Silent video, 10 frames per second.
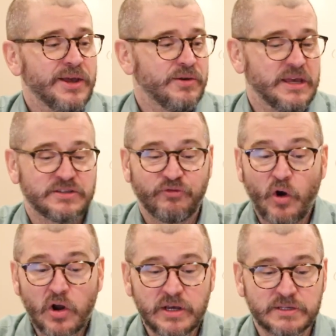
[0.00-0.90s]
As
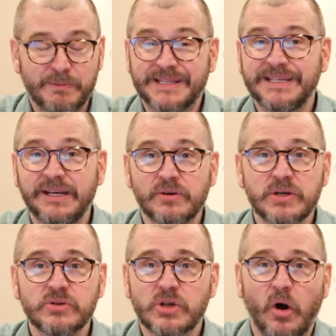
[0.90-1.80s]
far as
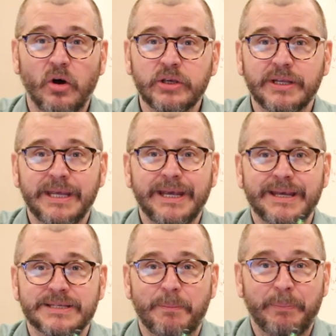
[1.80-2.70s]
materials, all you need
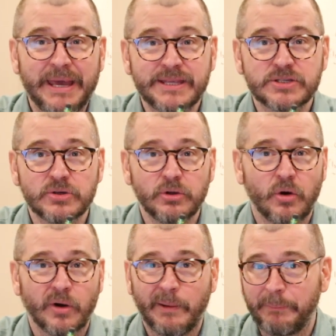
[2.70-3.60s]
is a pencil
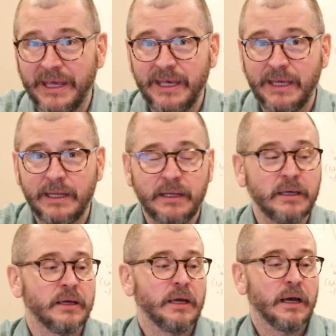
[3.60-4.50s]
or a pen,
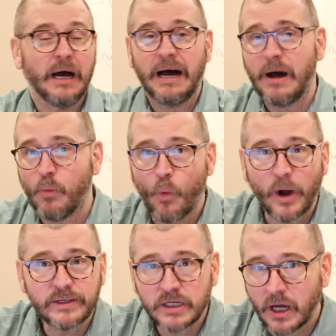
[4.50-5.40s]

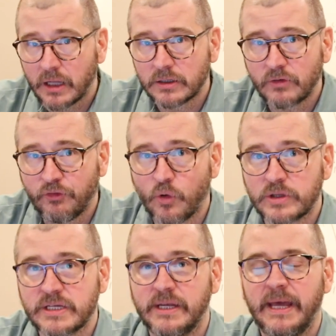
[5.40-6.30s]
one color for
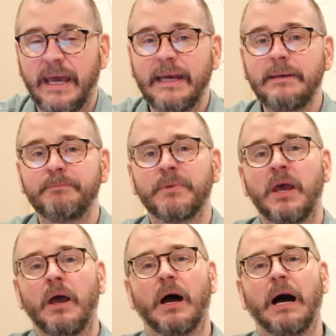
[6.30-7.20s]
today,
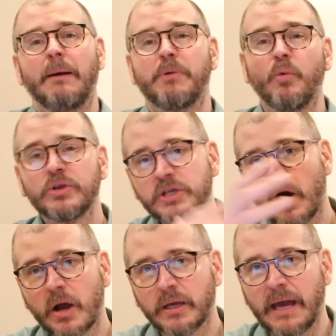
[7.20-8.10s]
but we'll
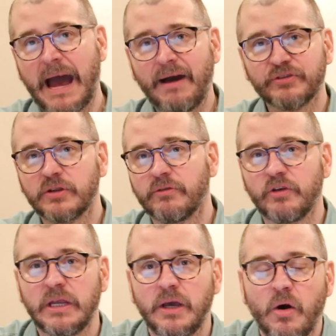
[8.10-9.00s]
talk after the
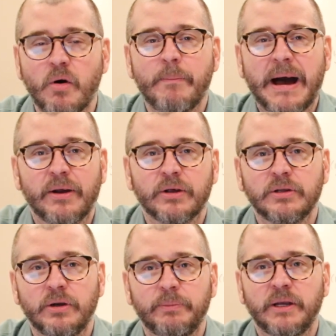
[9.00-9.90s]
video about a
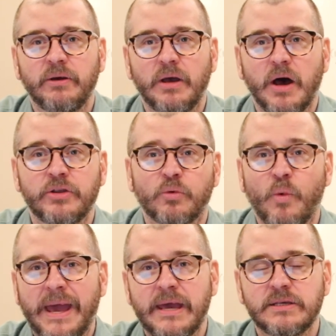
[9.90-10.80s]
little bit of other
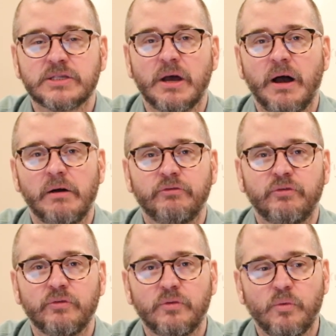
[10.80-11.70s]
ways
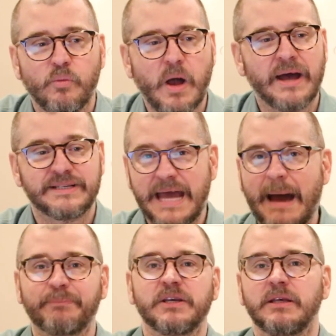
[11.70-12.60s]
of
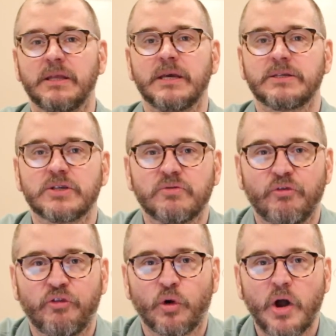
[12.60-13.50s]
adapting this
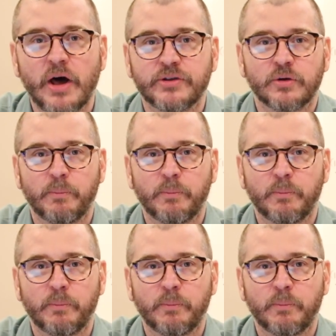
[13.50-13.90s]
for other